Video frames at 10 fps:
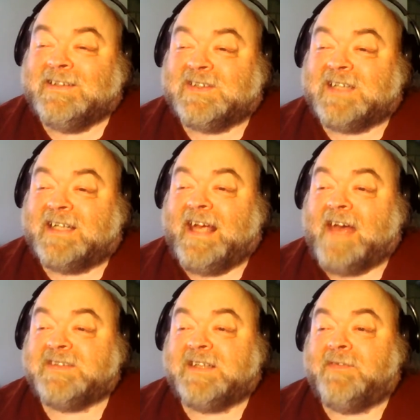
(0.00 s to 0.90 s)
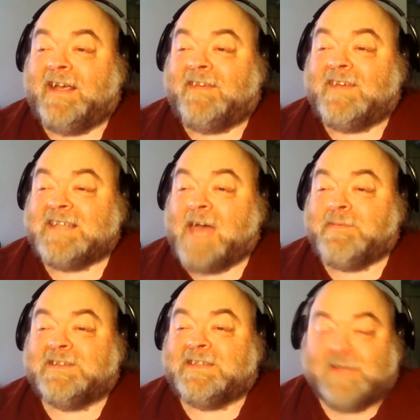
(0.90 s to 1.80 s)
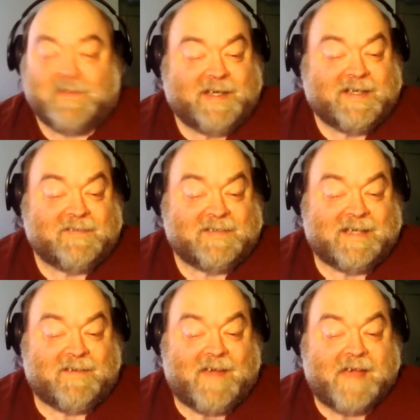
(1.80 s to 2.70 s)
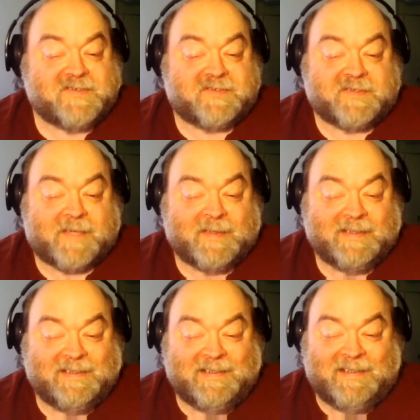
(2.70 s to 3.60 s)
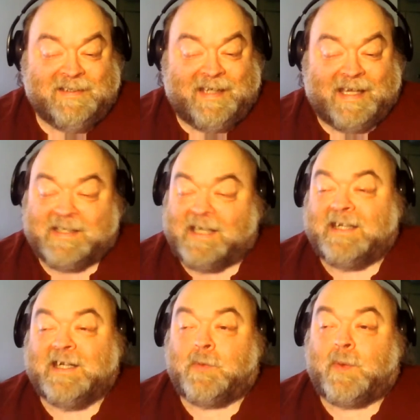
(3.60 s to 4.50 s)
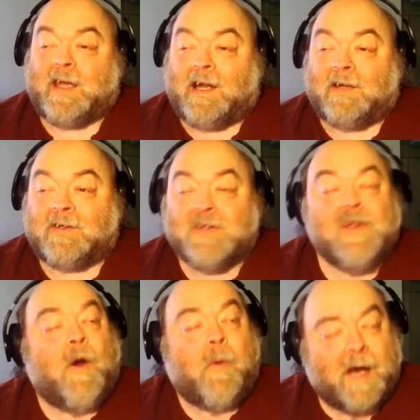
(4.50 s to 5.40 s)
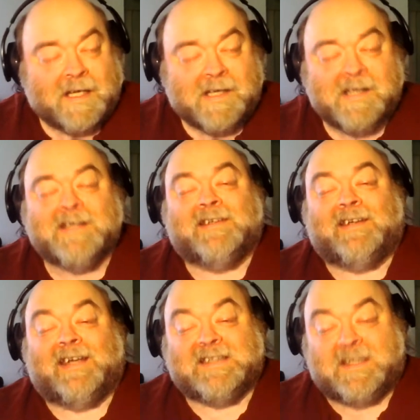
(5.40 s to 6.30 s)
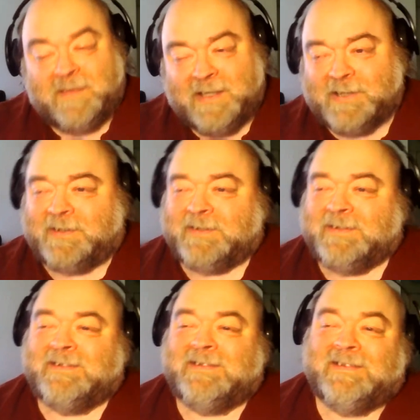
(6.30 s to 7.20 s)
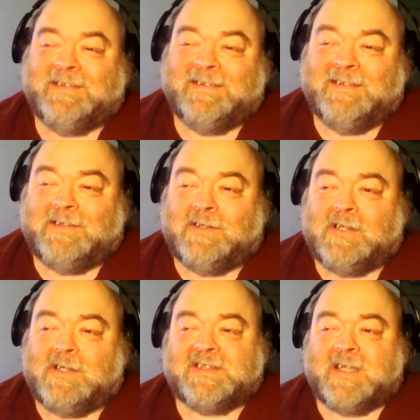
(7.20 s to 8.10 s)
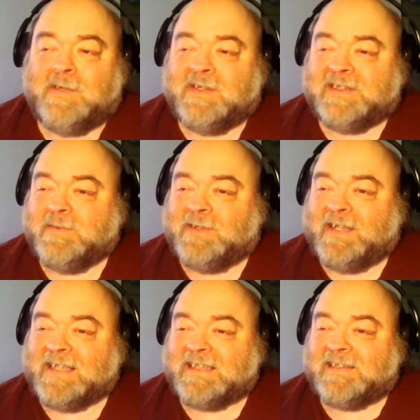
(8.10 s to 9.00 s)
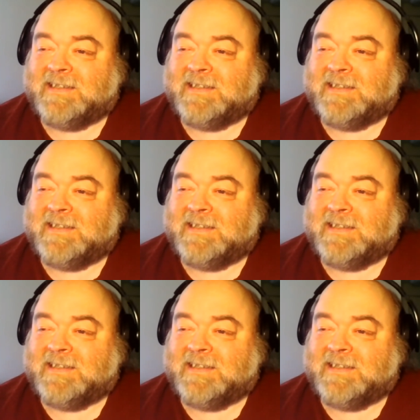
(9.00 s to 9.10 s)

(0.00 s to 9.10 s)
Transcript: who's going to have stuff like this happen to him on a, on a live stream. And yet here we are. No one is immune. No somos immunes.